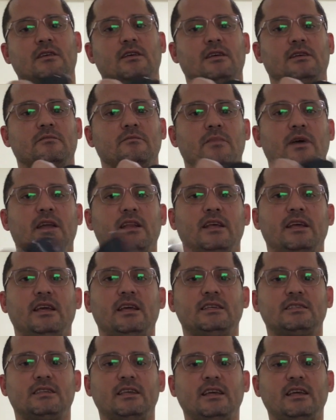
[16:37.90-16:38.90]
Very
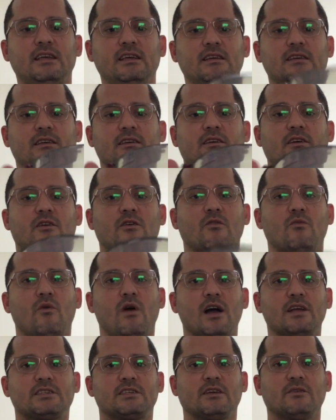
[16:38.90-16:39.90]
easy,
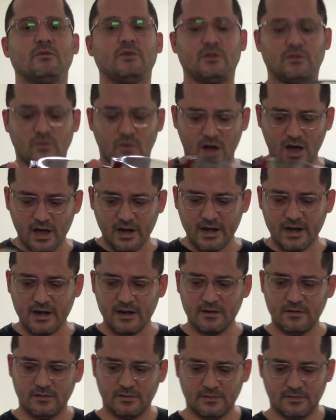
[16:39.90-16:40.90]
wash it with water.
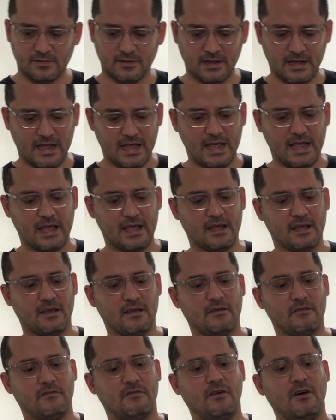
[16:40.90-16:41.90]

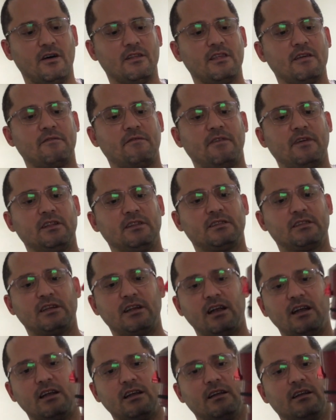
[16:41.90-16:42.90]
For the
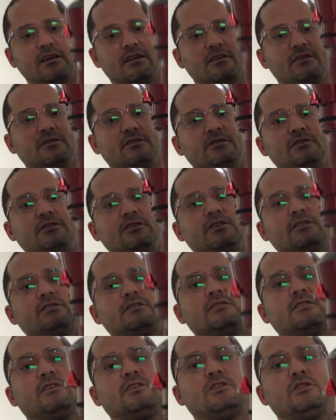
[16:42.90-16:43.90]
filter, you just
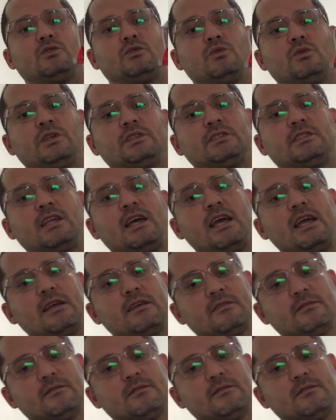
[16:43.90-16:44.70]
twist it